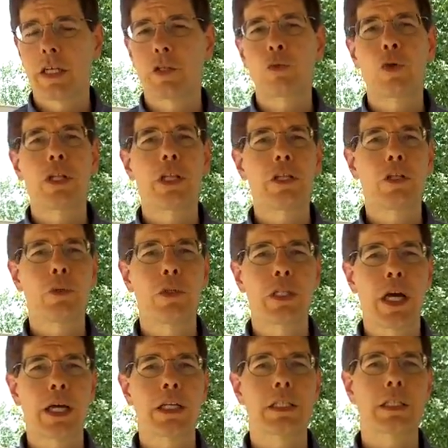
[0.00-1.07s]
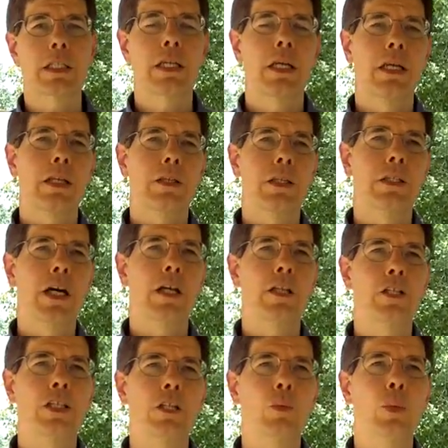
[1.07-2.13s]
It really unites the
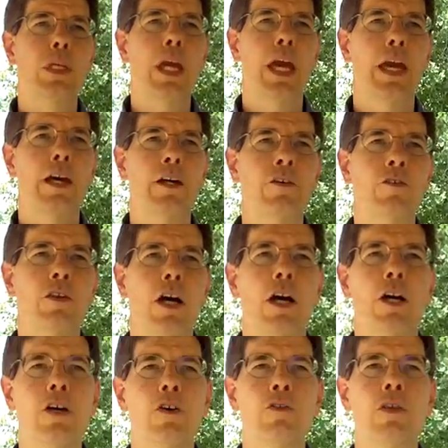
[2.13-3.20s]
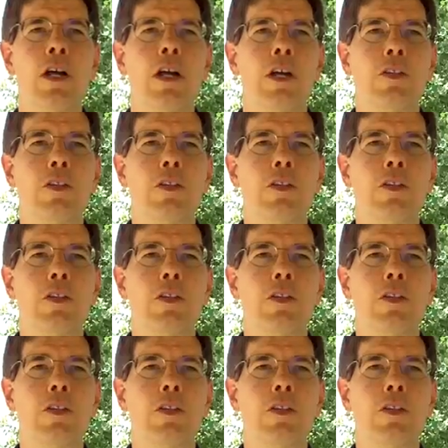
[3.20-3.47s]
knowledge that we have of